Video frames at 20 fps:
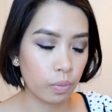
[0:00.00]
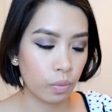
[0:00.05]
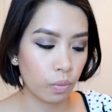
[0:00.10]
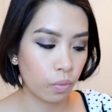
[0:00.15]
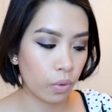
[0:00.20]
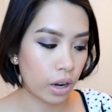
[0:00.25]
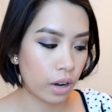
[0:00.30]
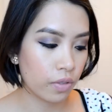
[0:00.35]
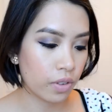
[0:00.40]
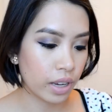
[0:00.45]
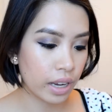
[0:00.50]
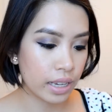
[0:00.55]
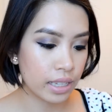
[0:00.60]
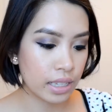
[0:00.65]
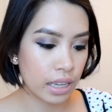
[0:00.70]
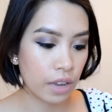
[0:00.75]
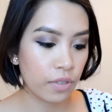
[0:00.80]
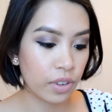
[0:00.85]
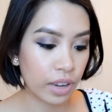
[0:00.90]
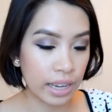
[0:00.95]
Whenever
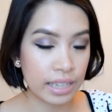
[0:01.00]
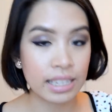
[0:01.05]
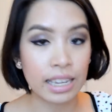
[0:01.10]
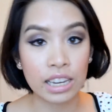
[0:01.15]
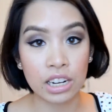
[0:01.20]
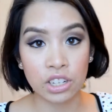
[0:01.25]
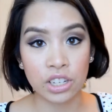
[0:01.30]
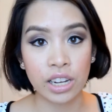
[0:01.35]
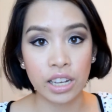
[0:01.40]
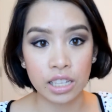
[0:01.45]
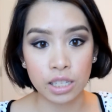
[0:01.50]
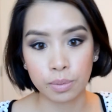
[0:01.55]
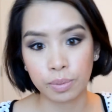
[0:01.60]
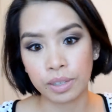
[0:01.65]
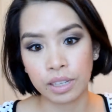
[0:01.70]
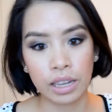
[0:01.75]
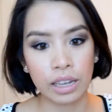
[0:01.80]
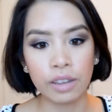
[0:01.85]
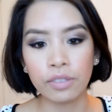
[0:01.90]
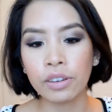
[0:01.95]
if you guys get a chance,
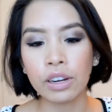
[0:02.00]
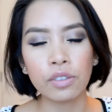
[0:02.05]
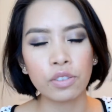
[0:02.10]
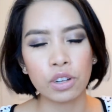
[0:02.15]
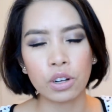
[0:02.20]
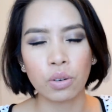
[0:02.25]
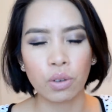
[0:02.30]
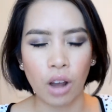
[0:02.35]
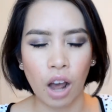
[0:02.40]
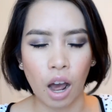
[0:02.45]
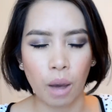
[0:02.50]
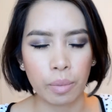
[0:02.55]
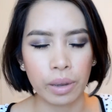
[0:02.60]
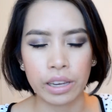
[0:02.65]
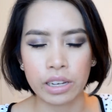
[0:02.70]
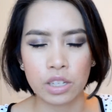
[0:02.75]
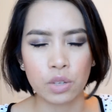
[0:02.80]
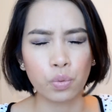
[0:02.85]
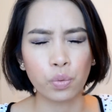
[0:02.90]
even if you don't comment, just